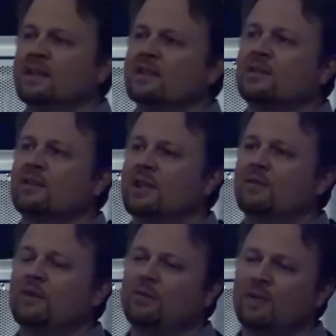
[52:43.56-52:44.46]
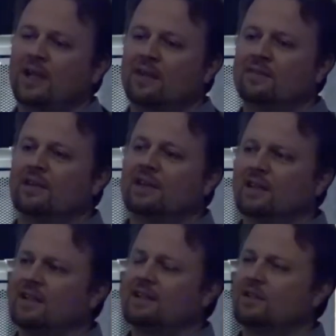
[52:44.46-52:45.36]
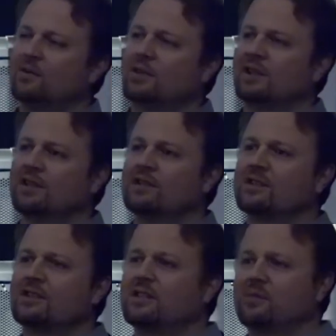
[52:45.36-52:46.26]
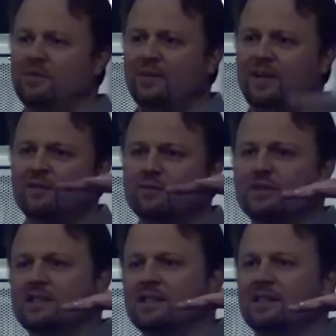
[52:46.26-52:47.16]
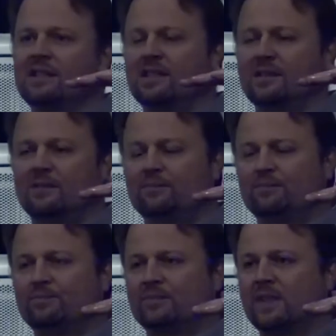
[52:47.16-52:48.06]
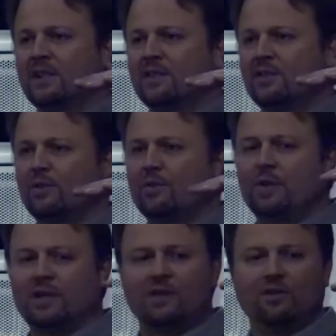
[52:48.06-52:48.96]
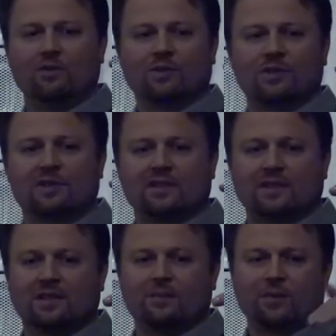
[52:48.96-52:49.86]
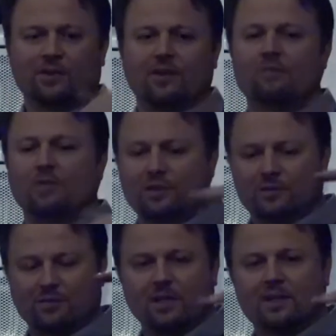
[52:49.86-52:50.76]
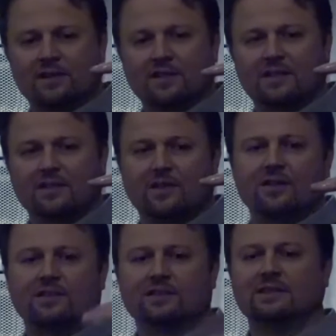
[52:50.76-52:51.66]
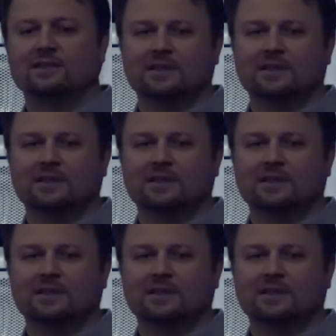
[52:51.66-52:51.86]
So yeah, we have you know, one of the largest things we found was a sauropod humerus, an upper arm bone about this long.